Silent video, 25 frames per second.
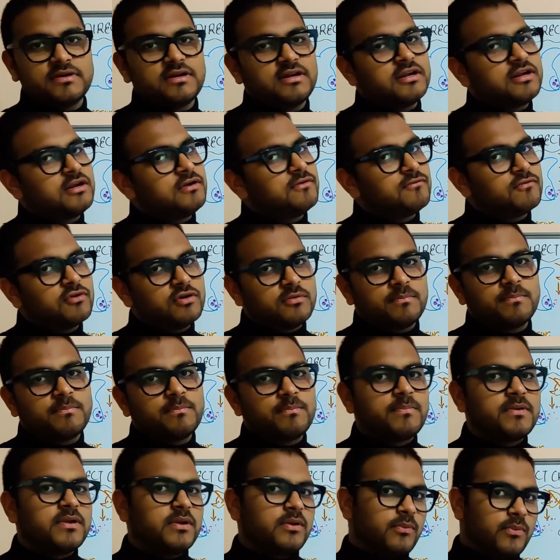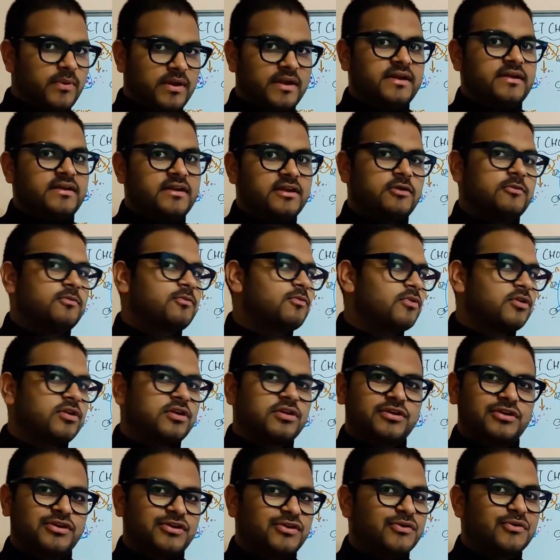but it won't prevent, it
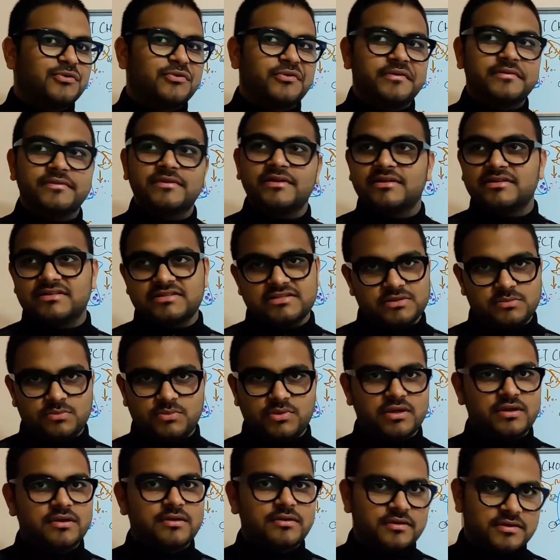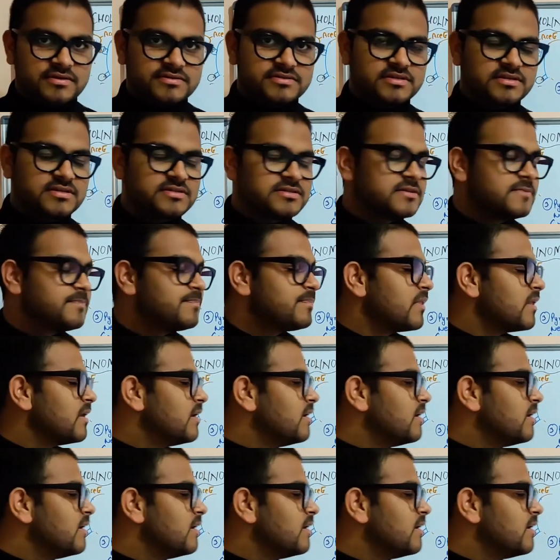won't cure the Alzheimer's disease.